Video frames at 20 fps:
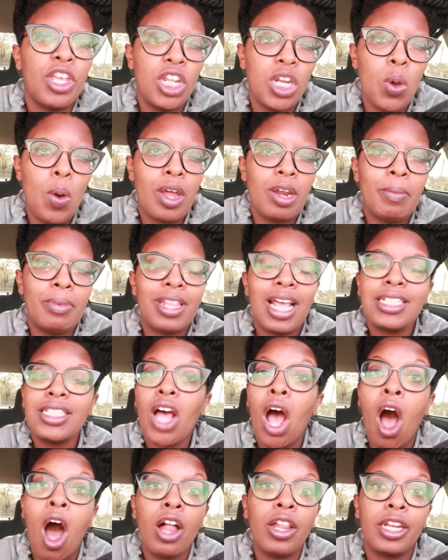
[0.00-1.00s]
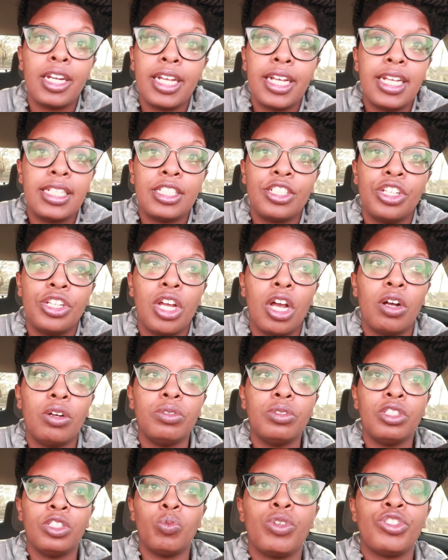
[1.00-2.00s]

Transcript: You know what I mean? That's all it is, you know,